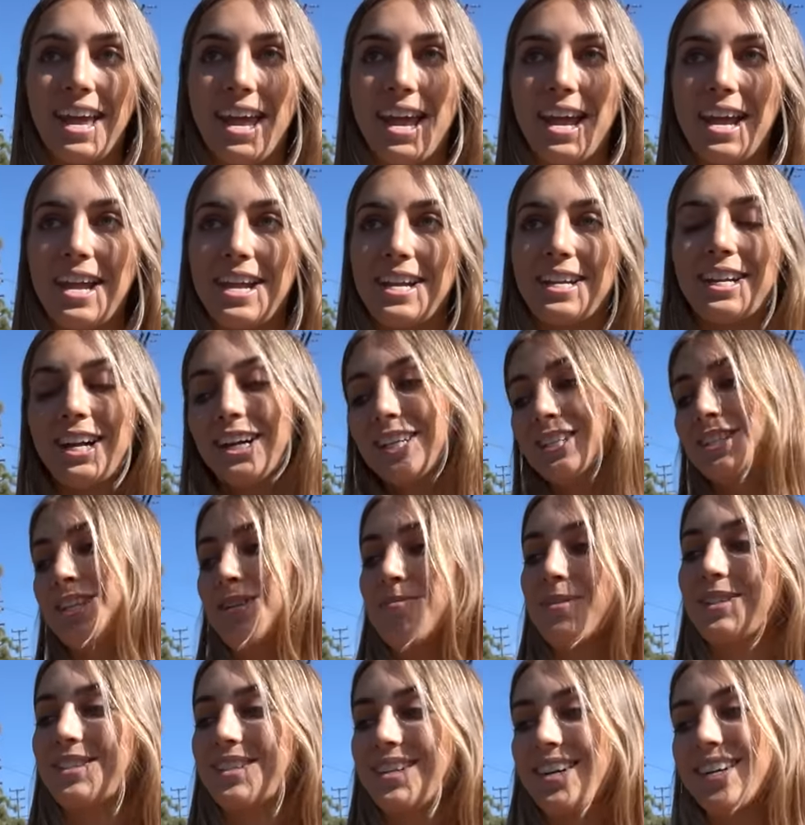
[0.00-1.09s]
a custom
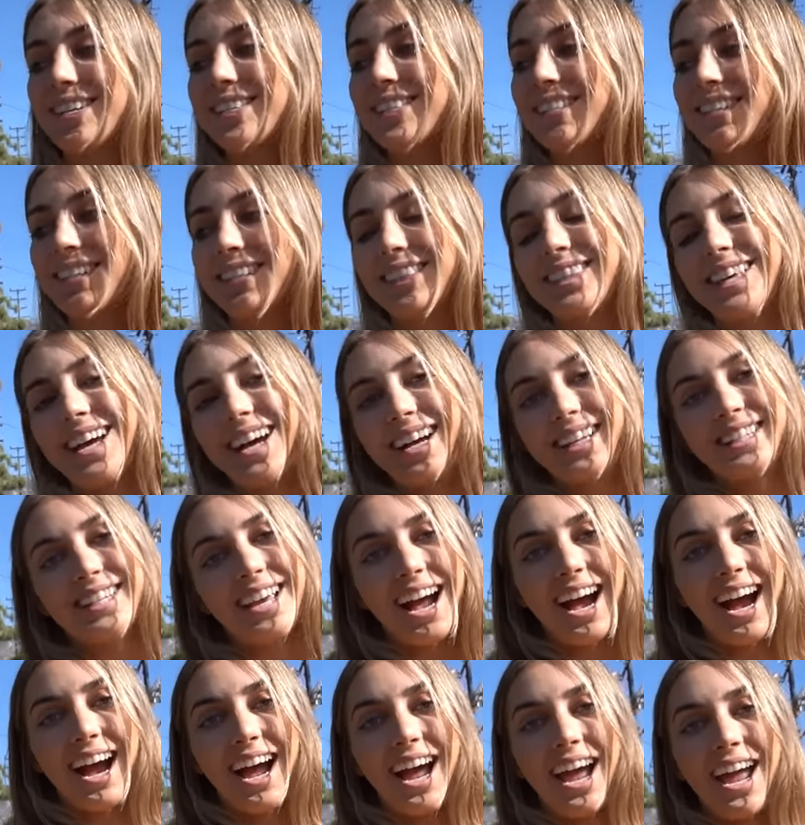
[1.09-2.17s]
exhaust that
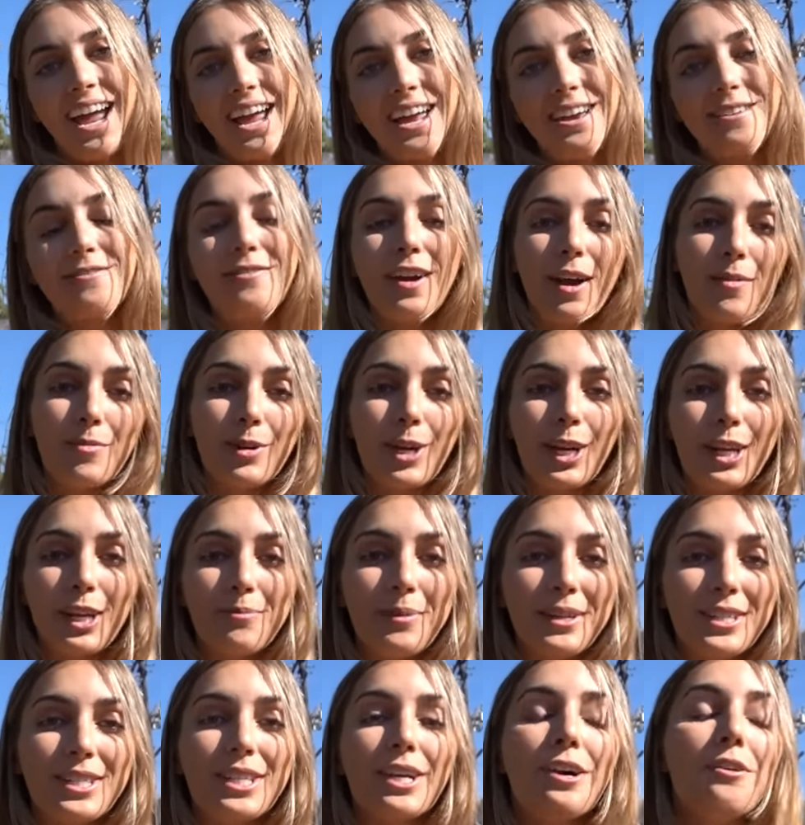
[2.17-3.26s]
I fabricated
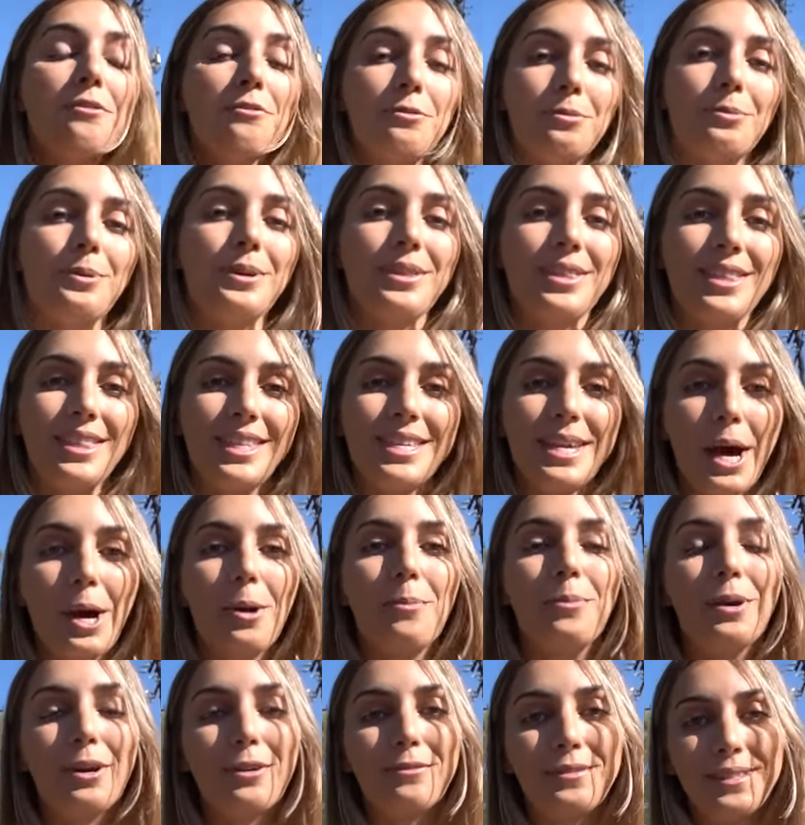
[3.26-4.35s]
myself with the
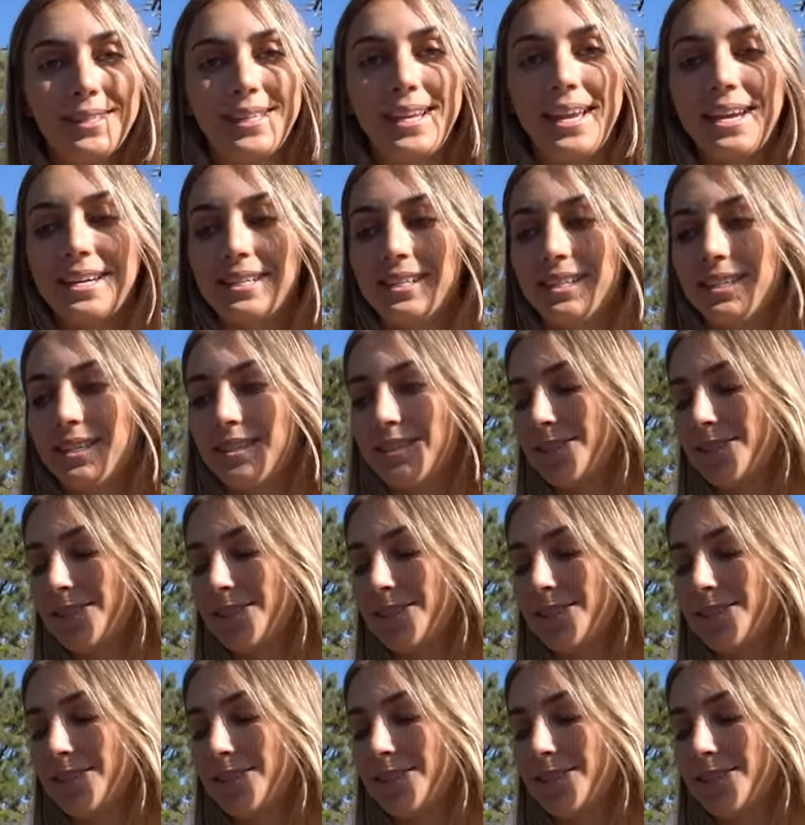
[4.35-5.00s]
help of Sandy.